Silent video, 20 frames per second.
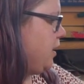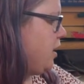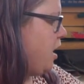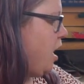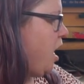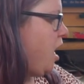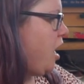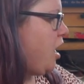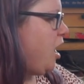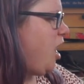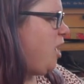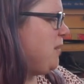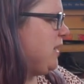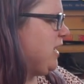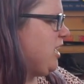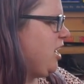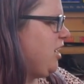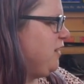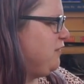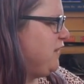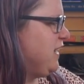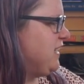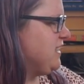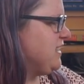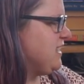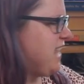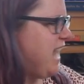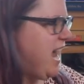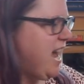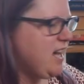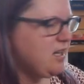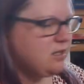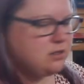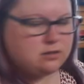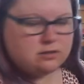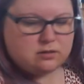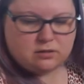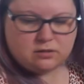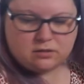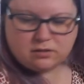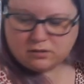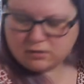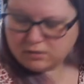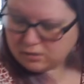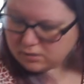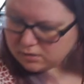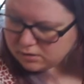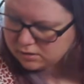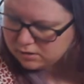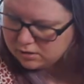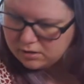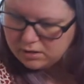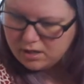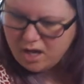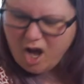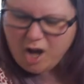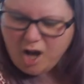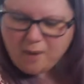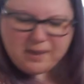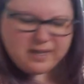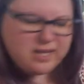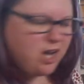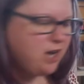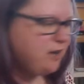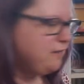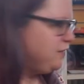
Oh my god, it fits there! Oh my god, it